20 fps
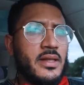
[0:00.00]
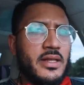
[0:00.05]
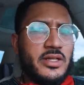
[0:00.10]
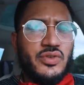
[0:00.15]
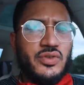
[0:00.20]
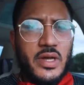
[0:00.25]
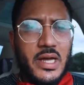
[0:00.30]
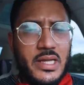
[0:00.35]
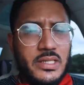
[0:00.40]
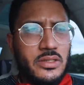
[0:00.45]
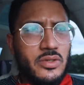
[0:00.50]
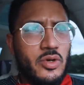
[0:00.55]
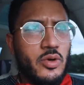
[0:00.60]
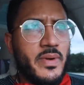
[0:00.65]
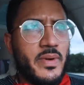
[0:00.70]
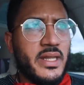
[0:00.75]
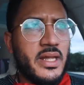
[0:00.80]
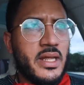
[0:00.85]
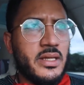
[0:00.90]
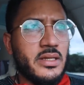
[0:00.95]
I'll let you guys know
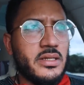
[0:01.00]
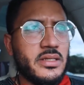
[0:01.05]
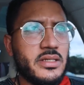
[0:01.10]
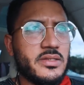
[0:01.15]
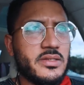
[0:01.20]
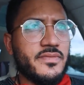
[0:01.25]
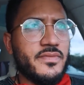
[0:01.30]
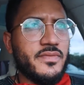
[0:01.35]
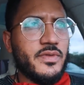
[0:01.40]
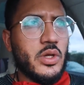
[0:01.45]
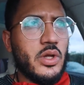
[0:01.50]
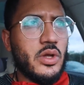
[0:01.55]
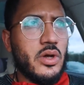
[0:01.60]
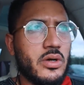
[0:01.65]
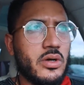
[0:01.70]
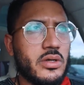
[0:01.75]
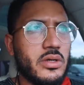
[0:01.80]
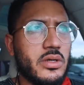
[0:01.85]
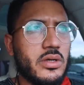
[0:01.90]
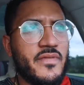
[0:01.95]
by the end of this
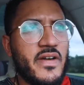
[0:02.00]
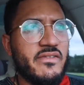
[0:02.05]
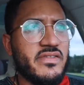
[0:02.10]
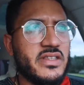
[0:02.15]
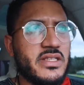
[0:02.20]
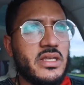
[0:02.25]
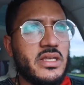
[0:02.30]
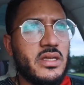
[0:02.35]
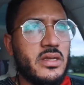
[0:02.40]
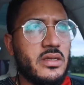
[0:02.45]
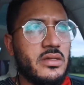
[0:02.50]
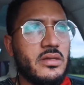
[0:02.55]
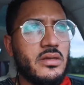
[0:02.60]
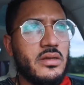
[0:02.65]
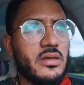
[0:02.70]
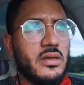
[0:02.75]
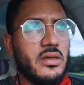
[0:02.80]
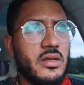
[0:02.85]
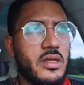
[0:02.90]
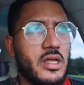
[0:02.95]
vlog if I've seen
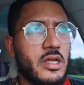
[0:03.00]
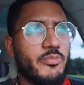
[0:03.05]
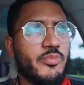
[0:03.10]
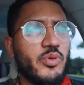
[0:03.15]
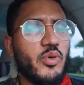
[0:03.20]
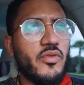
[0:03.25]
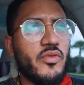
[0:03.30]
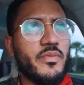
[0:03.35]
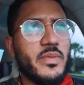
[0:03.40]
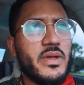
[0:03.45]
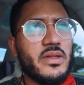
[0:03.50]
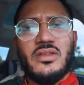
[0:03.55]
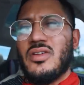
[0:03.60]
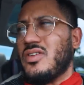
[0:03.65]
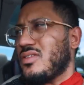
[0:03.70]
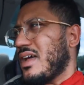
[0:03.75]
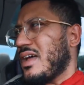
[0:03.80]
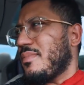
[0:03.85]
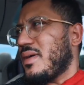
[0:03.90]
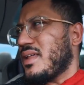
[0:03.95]
improvement.
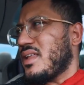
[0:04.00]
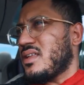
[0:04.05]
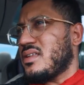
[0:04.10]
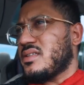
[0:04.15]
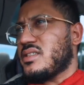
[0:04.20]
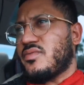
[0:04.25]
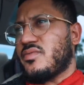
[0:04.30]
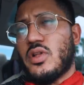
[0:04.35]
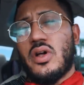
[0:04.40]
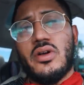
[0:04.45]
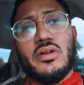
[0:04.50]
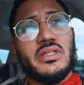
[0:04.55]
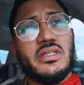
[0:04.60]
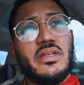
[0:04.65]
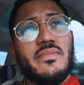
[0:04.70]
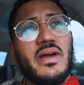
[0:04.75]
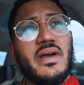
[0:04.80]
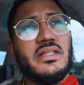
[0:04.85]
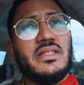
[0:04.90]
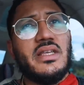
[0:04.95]
No, not by the end of this vlog, because
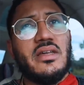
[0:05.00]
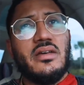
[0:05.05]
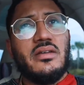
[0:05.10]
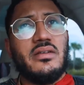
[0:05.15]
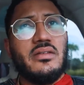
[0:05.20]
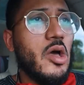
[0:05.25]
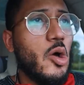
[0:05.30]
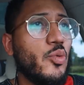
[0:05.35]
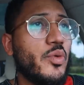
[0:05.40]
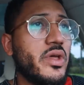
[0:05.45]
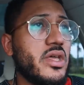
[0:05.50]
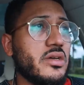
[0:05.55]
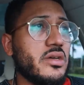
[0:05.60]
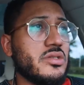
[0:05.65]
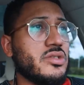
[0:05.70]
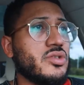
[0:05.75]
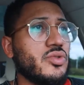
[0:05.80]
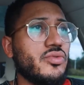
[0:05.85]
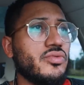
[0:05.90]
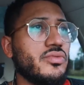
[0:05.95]
it might take a week
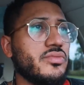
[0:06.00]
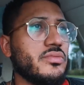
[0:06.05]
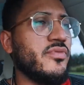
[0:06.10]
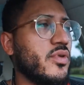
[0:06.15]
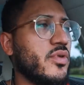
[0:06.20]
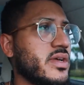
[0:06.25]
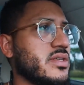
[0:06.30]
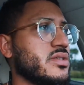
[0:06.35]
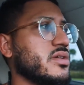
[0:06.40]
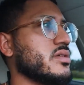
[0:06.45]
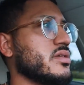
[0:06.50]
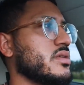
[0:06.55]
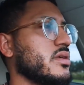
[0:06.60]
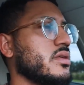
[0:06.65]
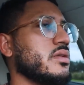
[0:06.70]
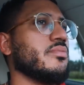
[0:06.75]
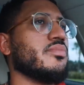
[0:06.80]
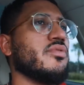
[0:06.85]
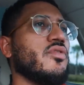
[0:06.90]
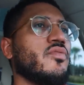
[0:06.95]
or two before I start
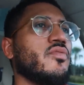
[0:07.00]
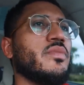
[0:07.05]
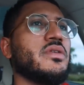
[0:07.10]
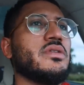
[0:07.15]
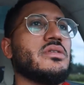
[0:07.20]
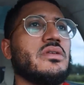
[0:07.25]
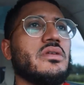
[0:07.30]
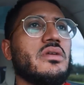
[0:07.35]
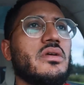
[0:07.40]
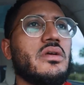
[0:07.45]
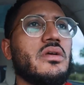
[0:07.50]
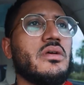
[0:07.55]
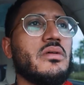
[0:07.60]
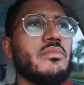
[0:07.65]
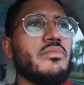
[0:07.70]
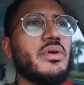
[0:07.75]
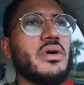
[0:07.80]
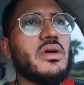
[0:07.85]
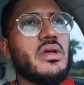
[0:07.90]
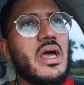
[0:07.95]
seeing improvements.
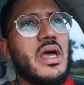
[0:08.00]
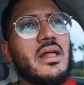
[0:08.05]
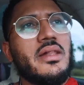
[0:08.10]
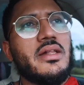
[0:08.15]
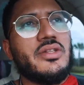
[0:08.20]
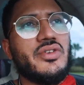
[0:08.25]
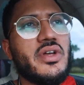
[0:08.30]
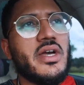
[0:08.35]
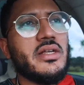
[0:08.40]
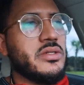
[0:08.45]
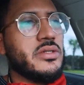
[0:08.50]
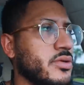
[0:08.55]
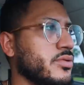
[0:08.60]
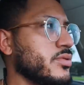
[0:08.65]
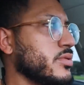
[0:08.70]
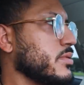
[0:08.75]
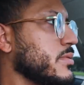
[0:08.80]
But I'll let you guys know.